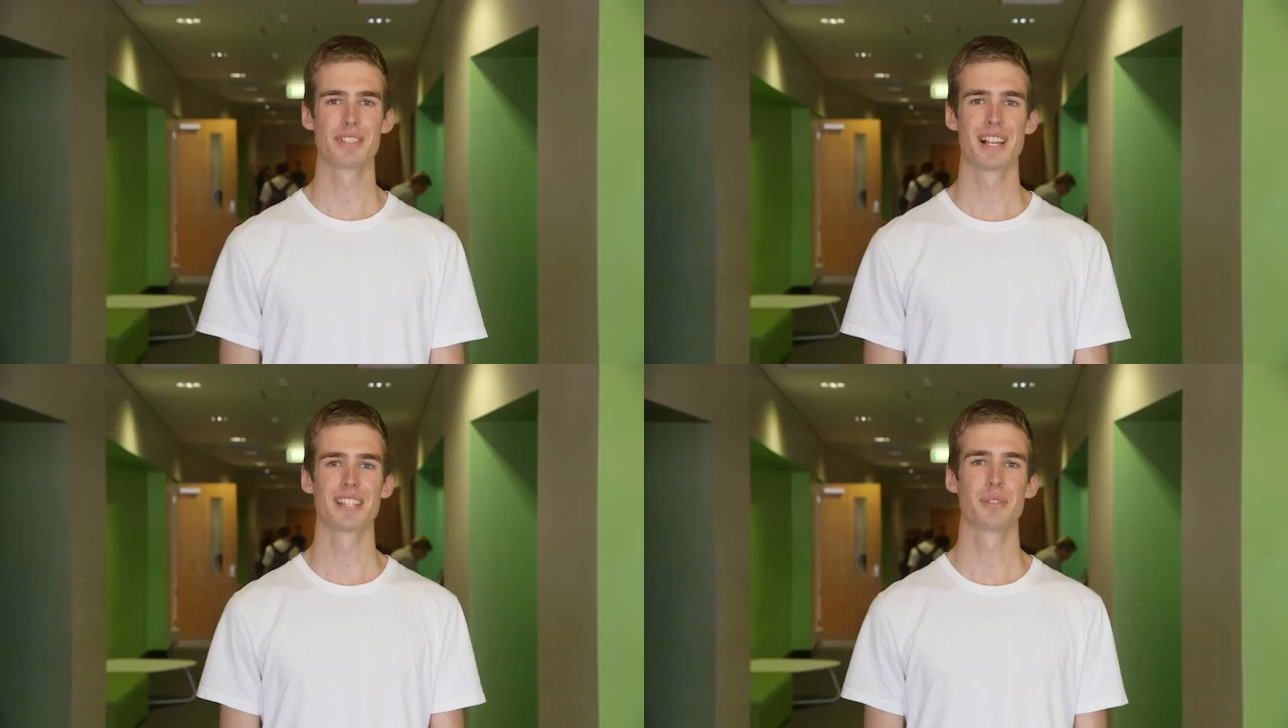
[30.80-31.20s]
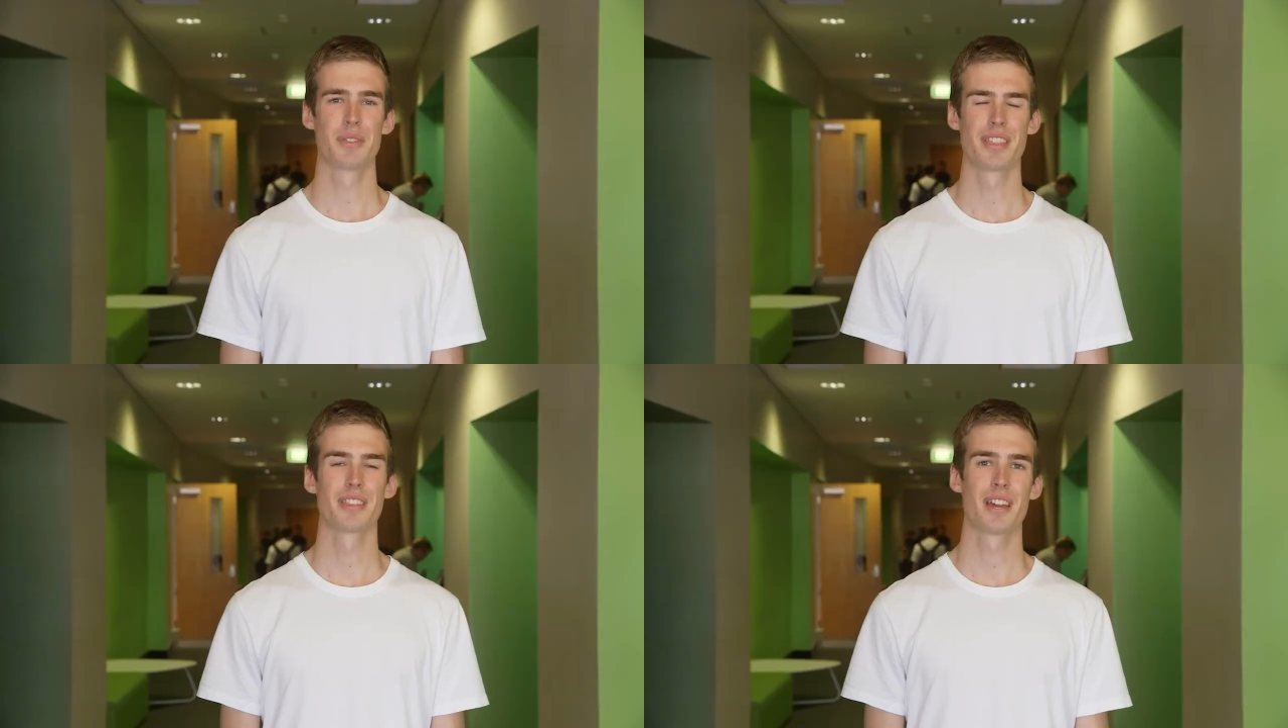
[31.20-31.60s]
have classes
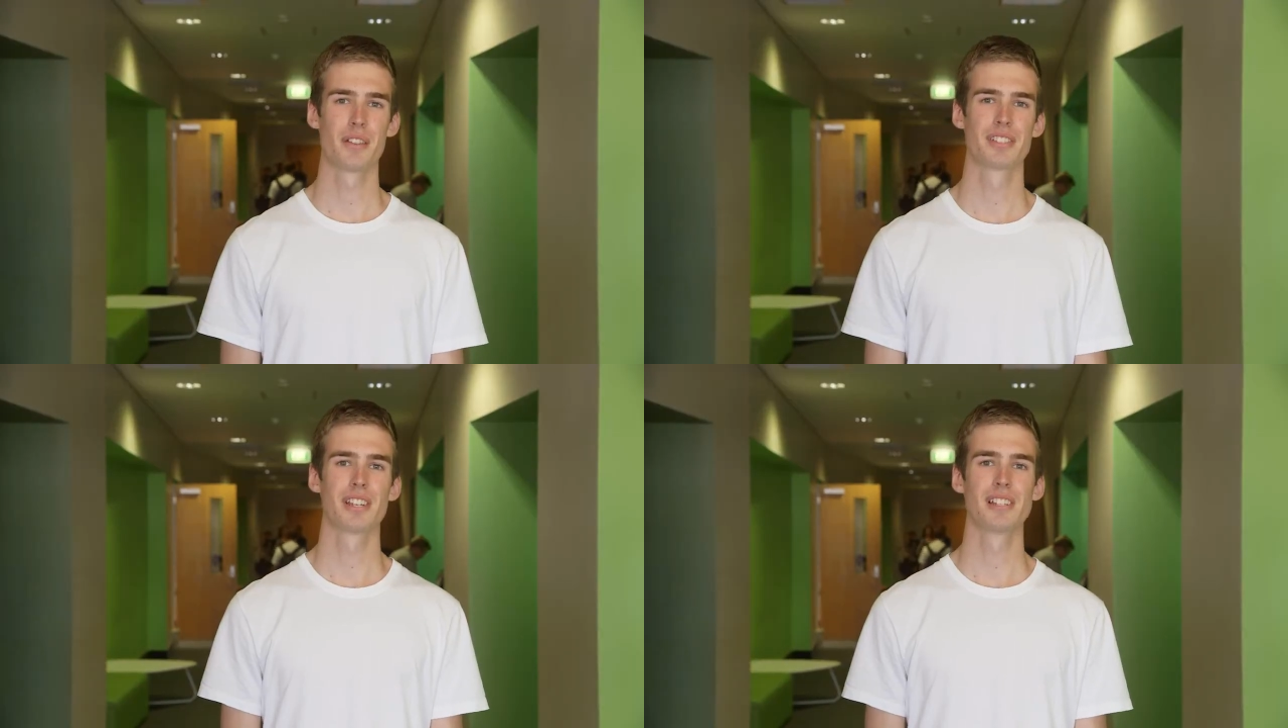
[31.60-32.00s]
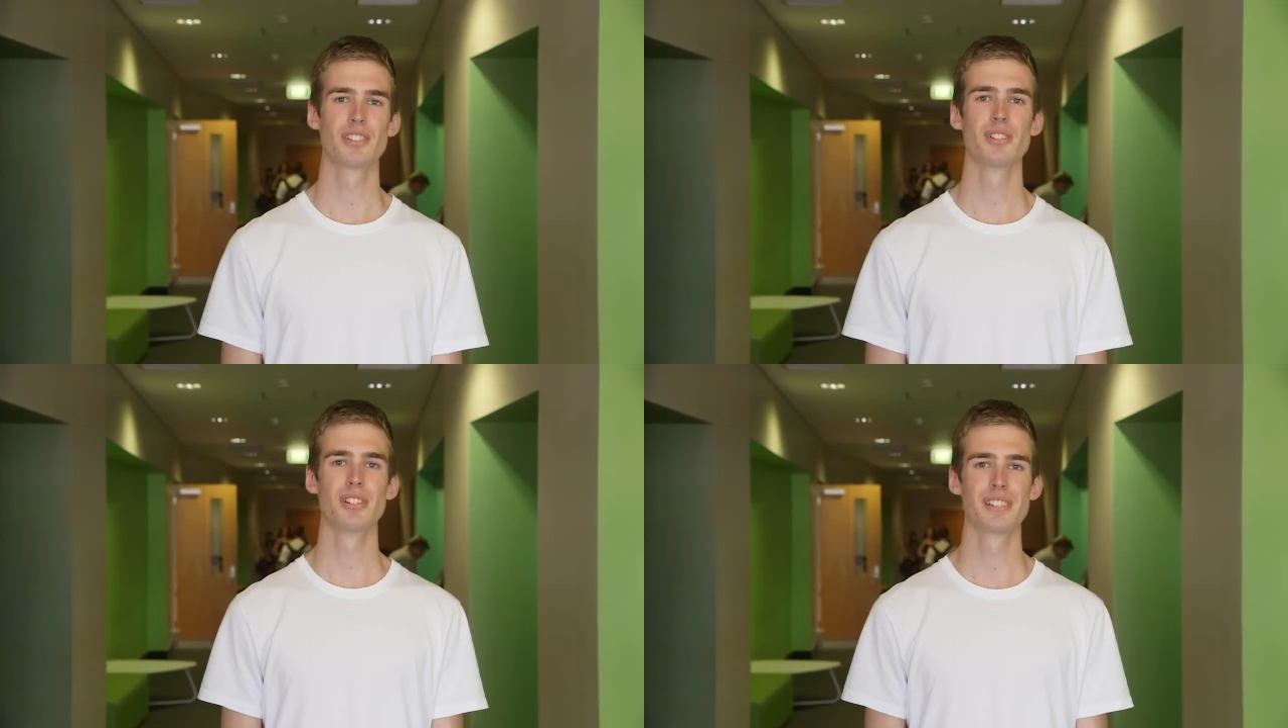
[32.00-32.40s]
with other health
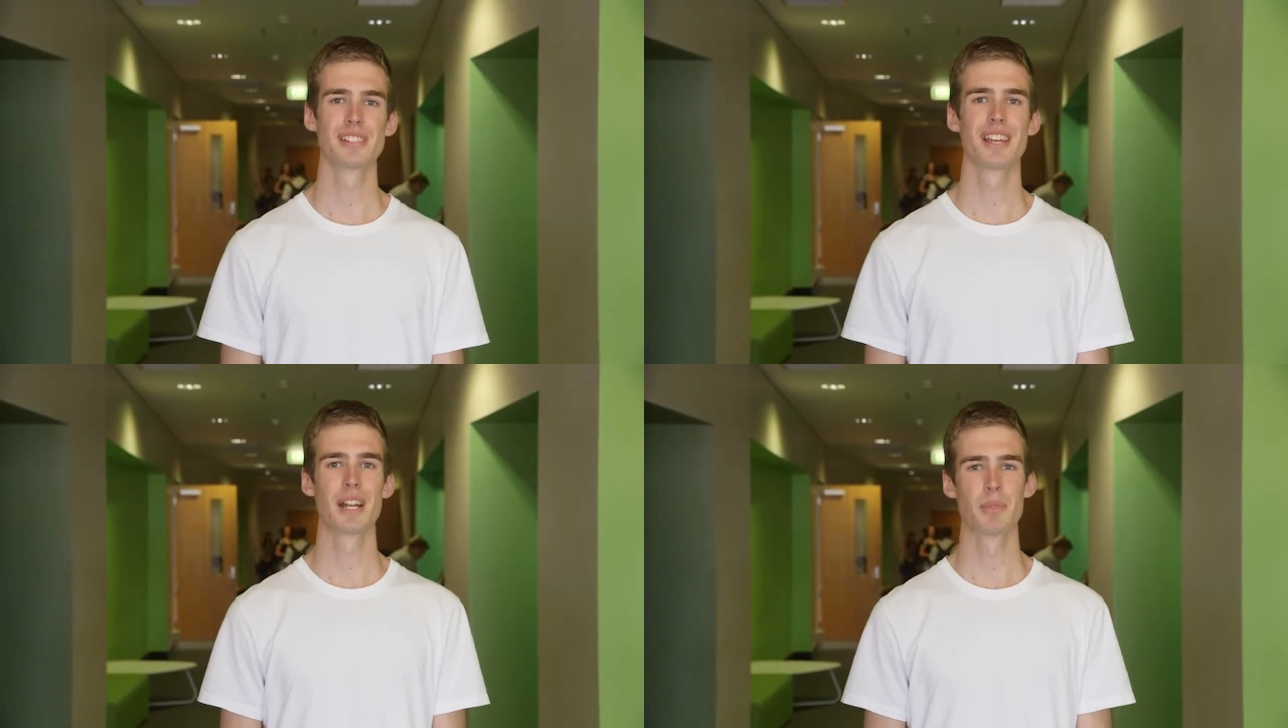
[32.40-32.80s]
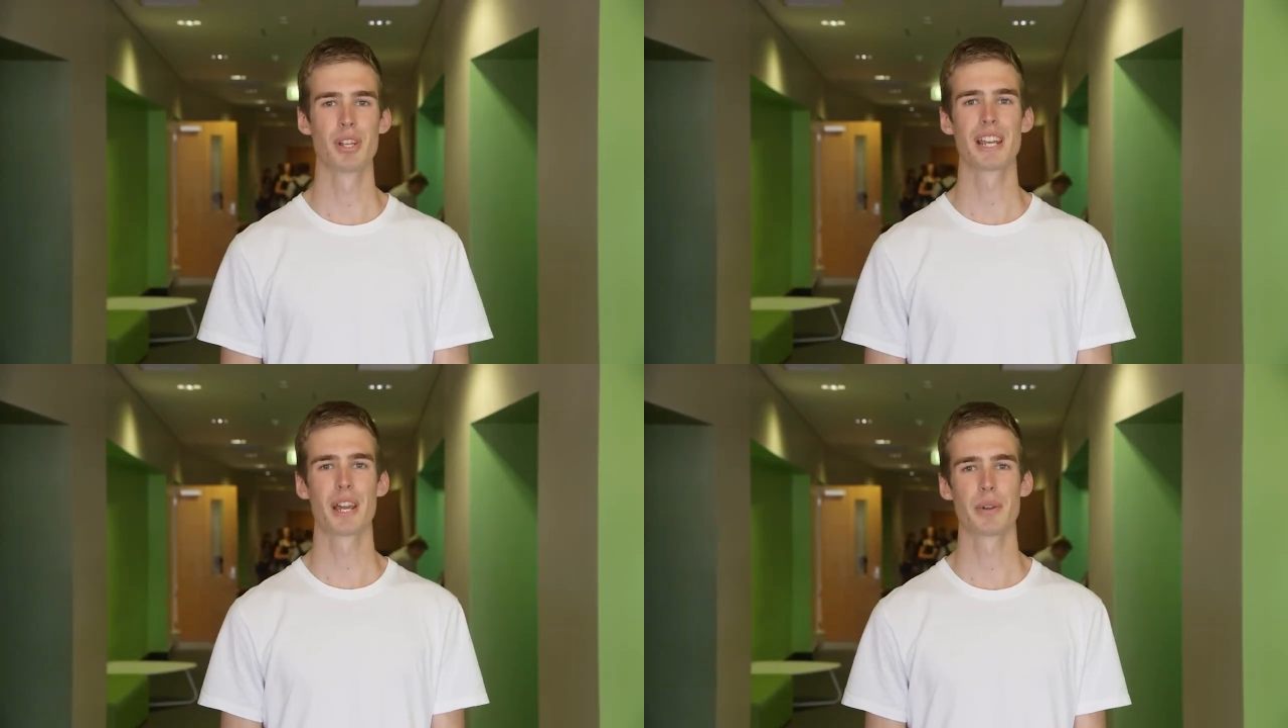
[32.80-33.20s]
science students, and I'm
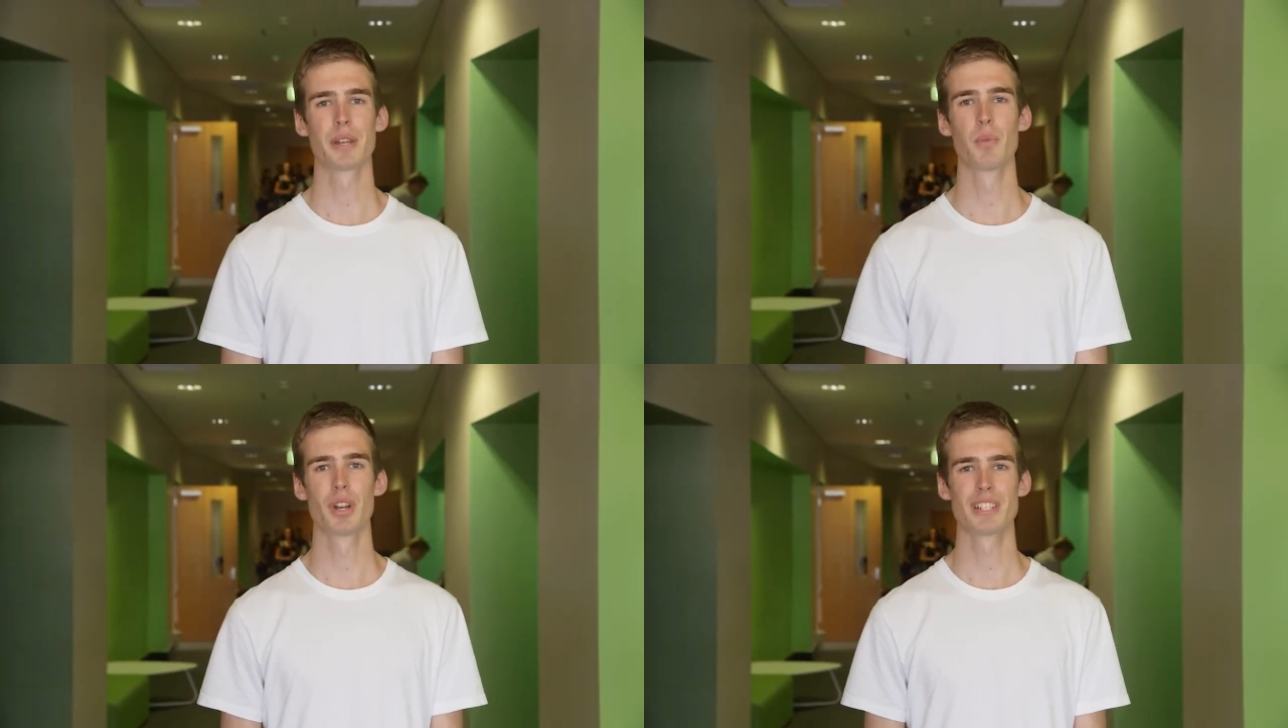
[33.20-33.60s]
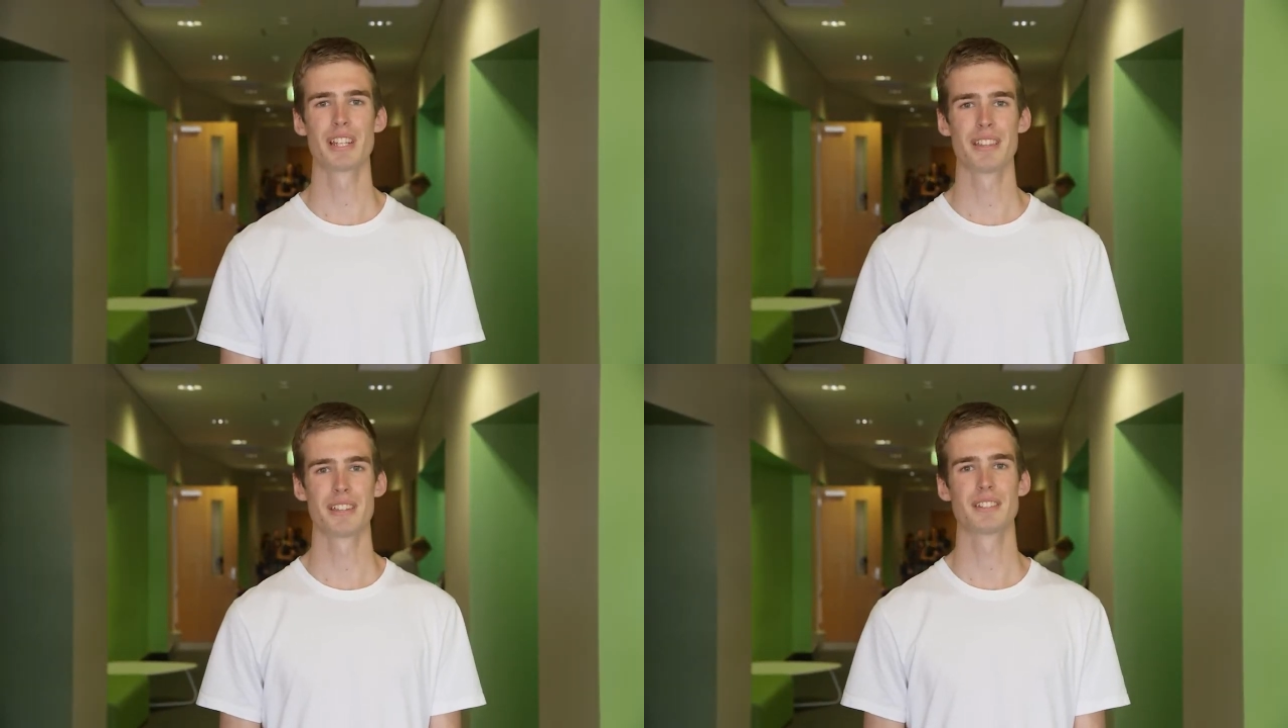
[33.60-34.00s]
learning how we can work
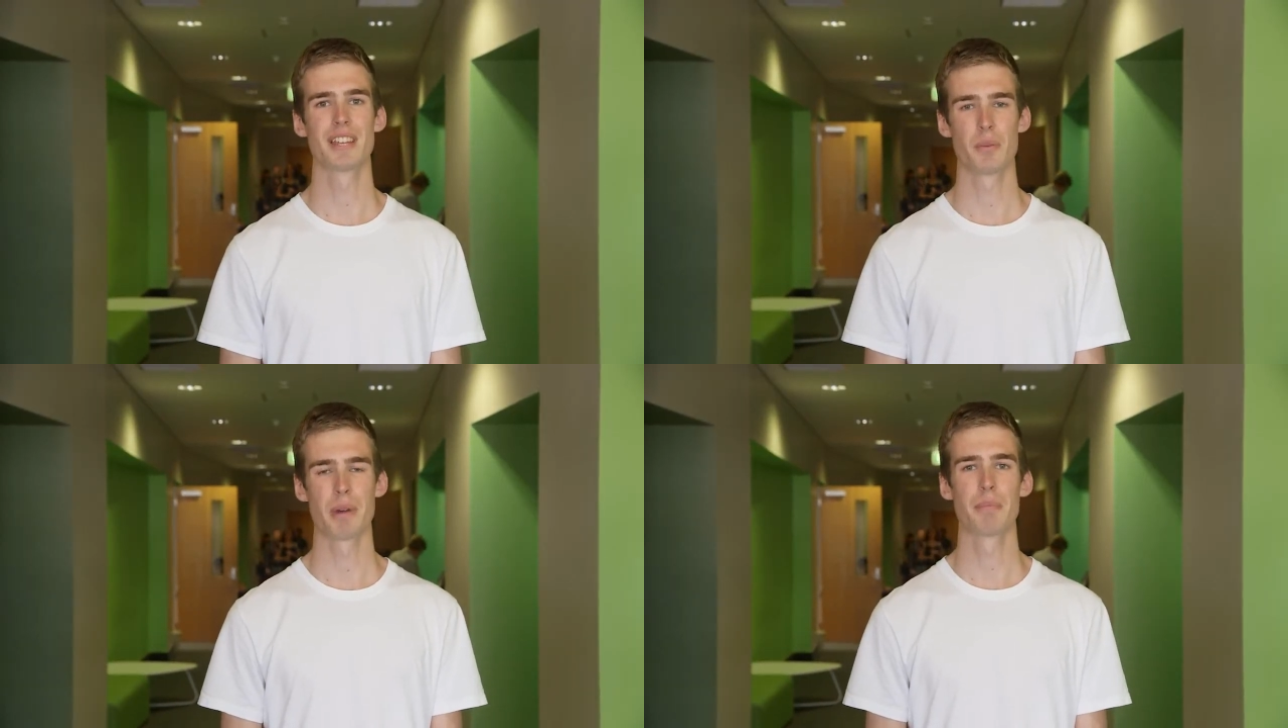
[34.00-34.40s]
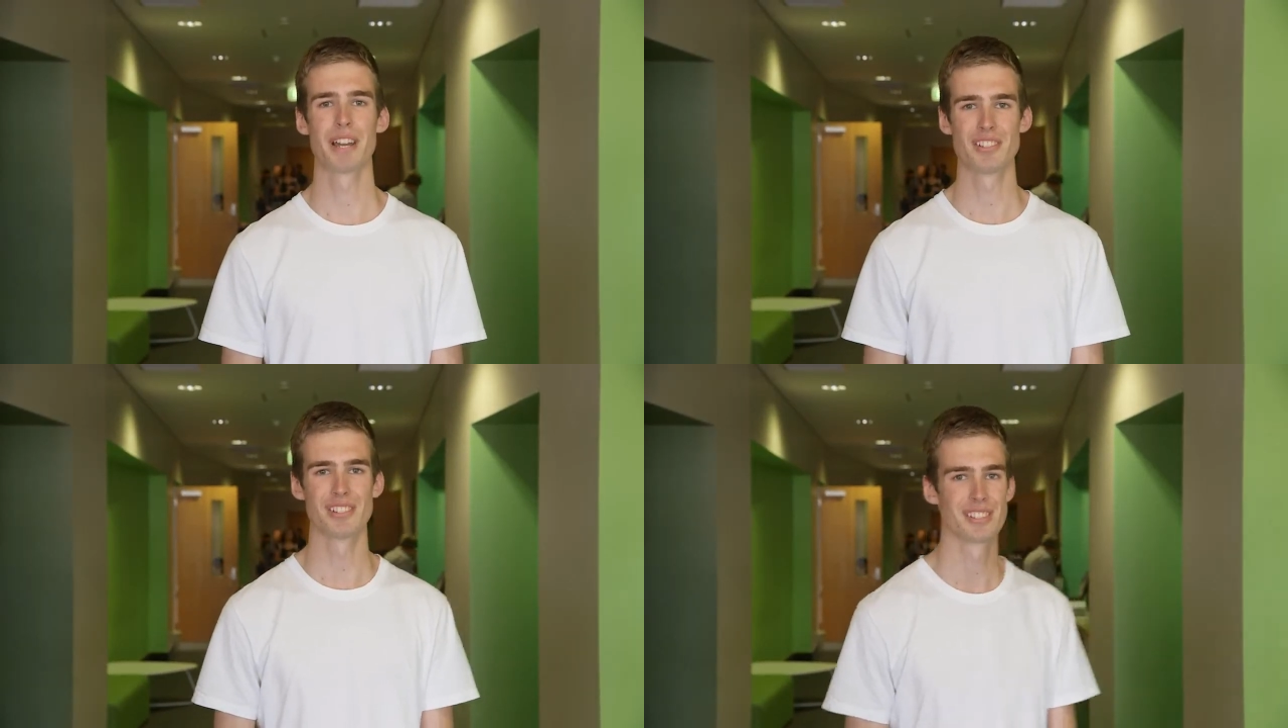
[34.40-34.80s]
together to help our
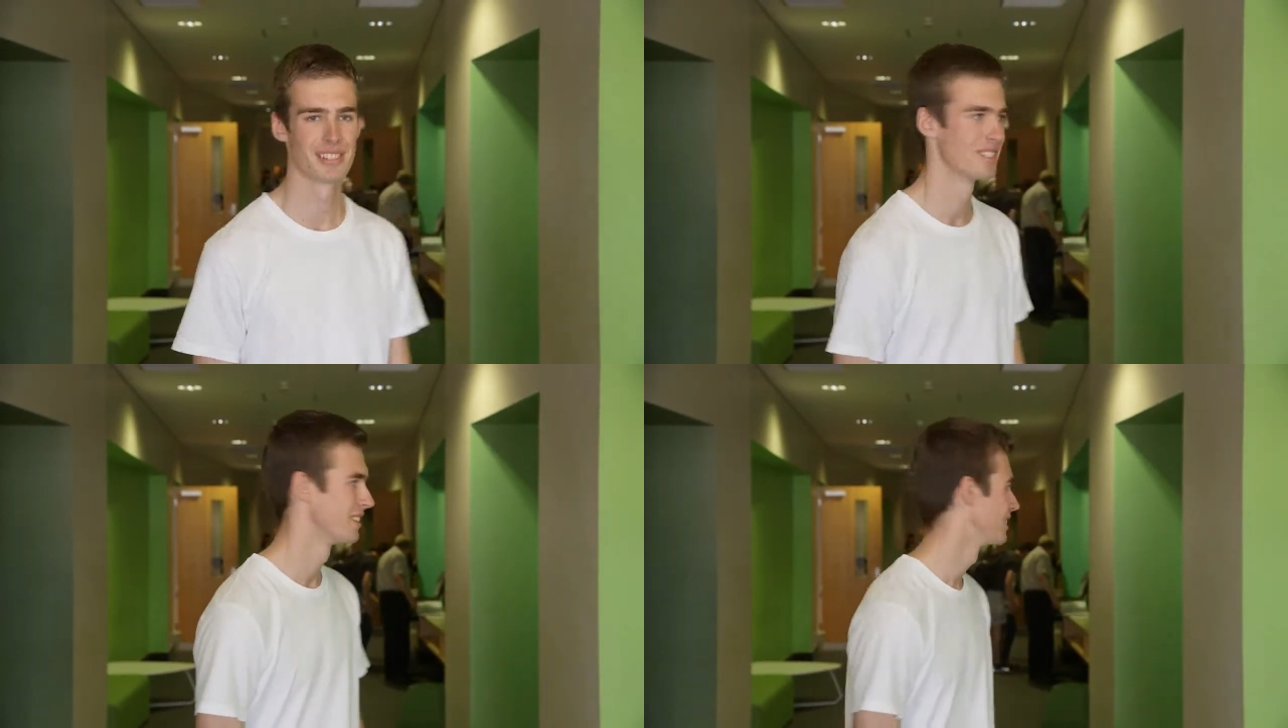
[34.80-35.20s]
patients.